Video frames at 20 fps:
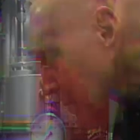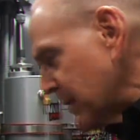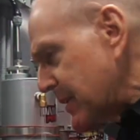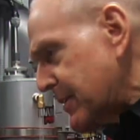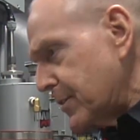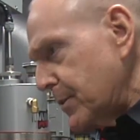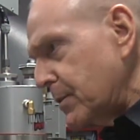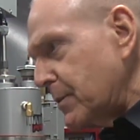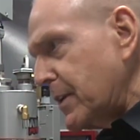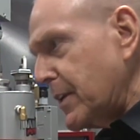we
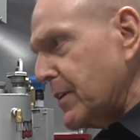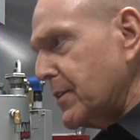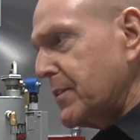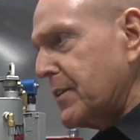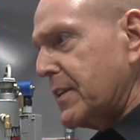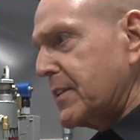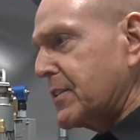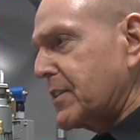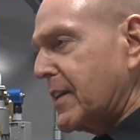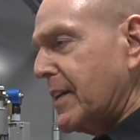do here
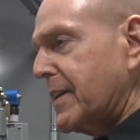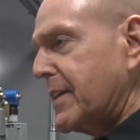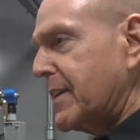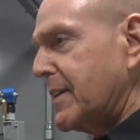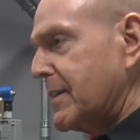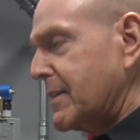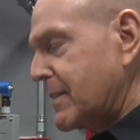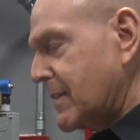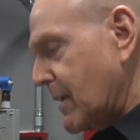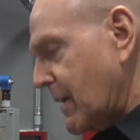that's kind
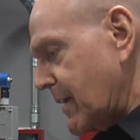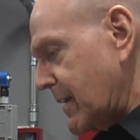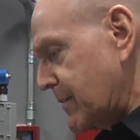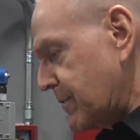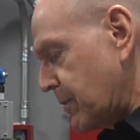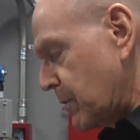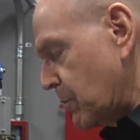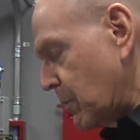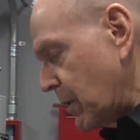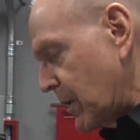of
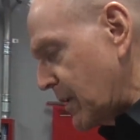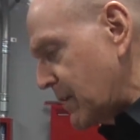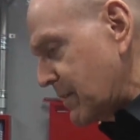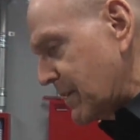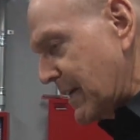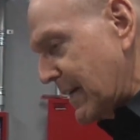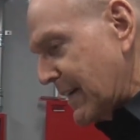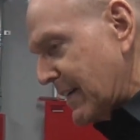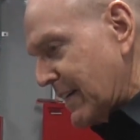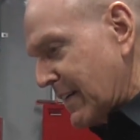clever?
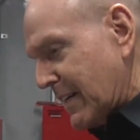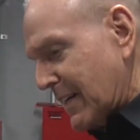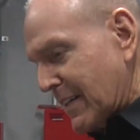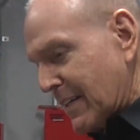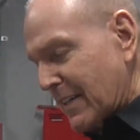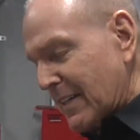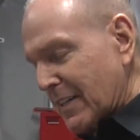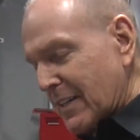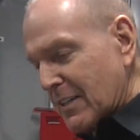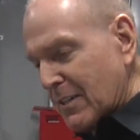Well,
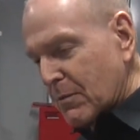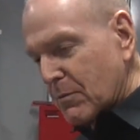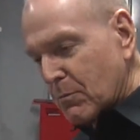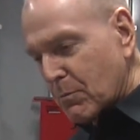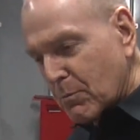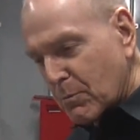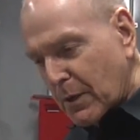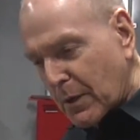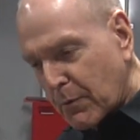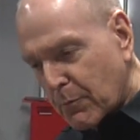
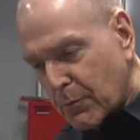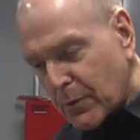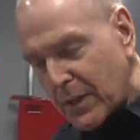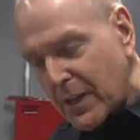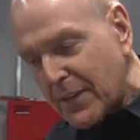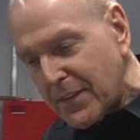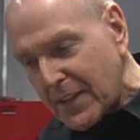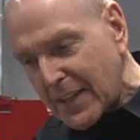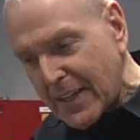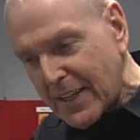we
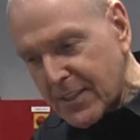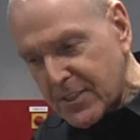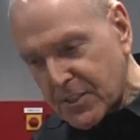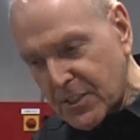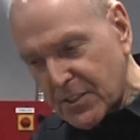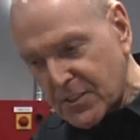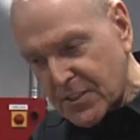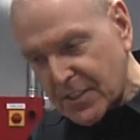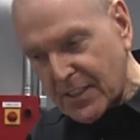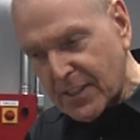run the
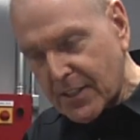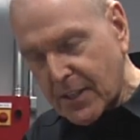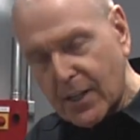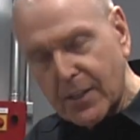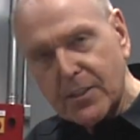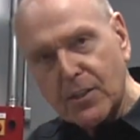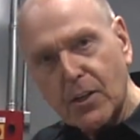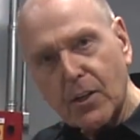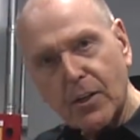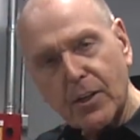engines in
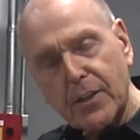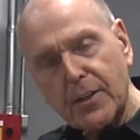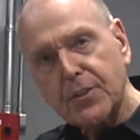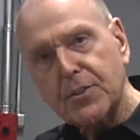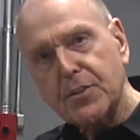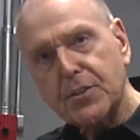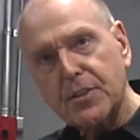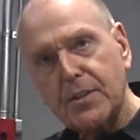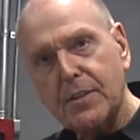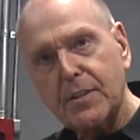on
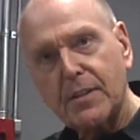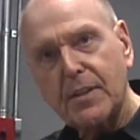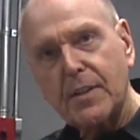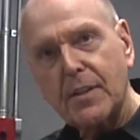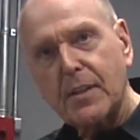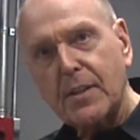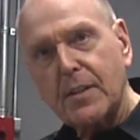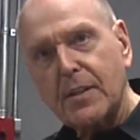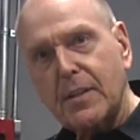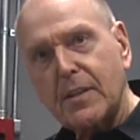carts
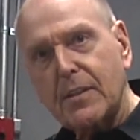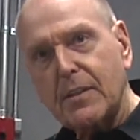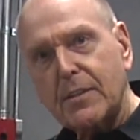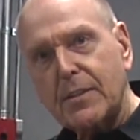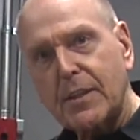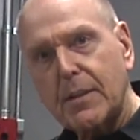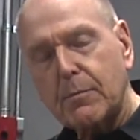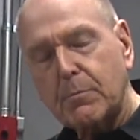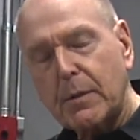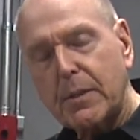
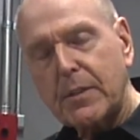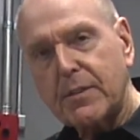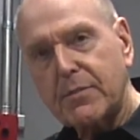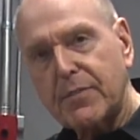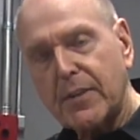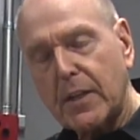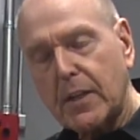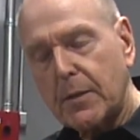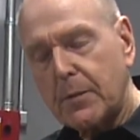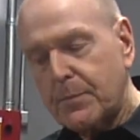that we
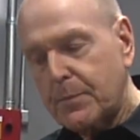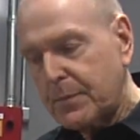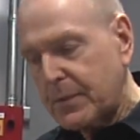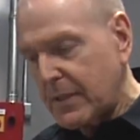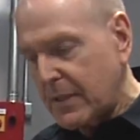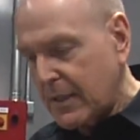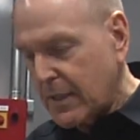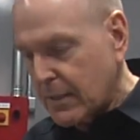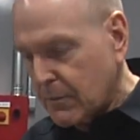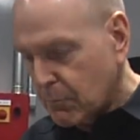developed,
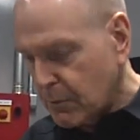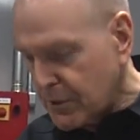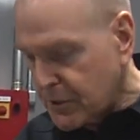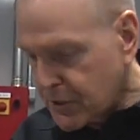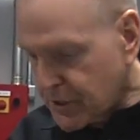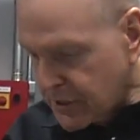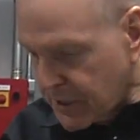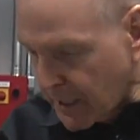which